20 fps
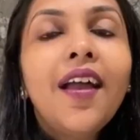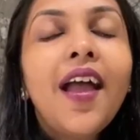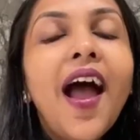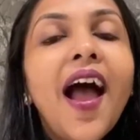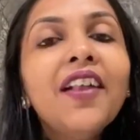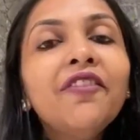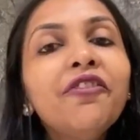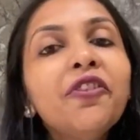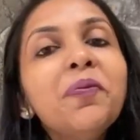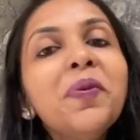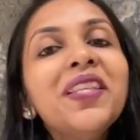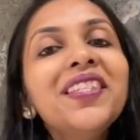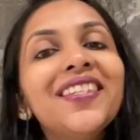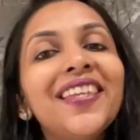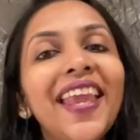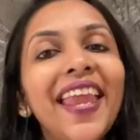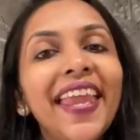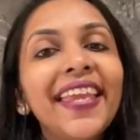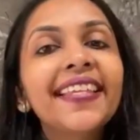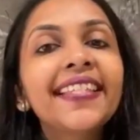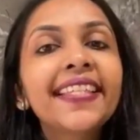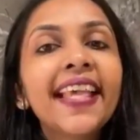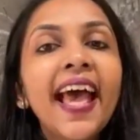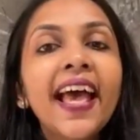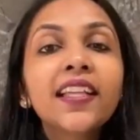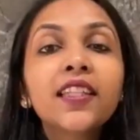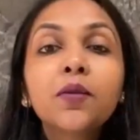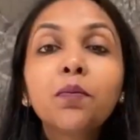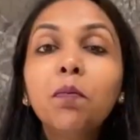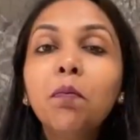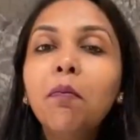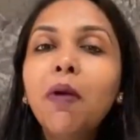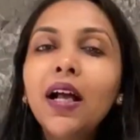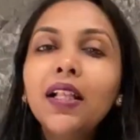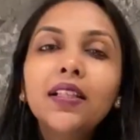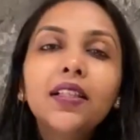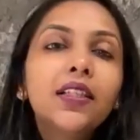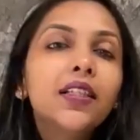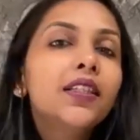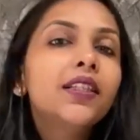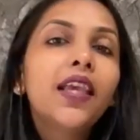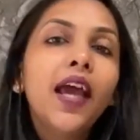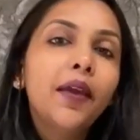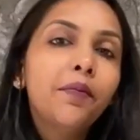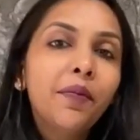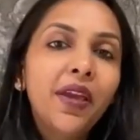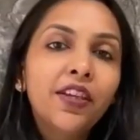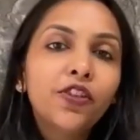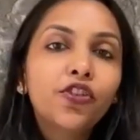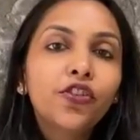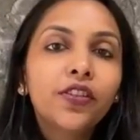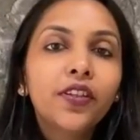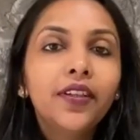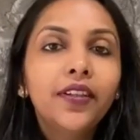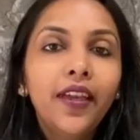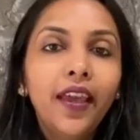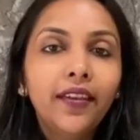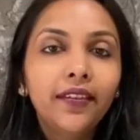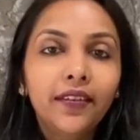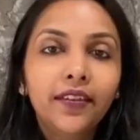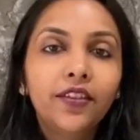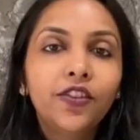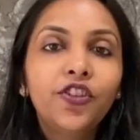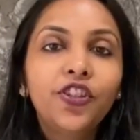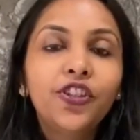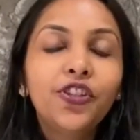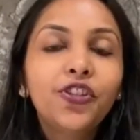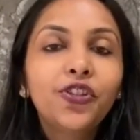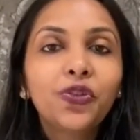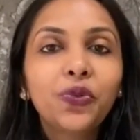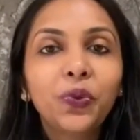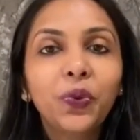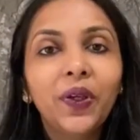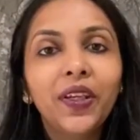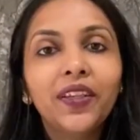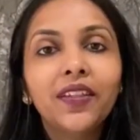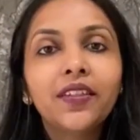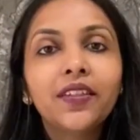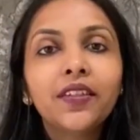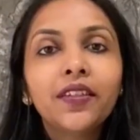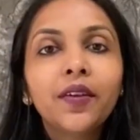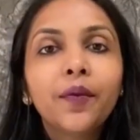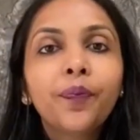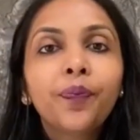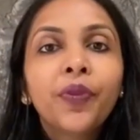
Alphabet X has multi-dimensional energies to it.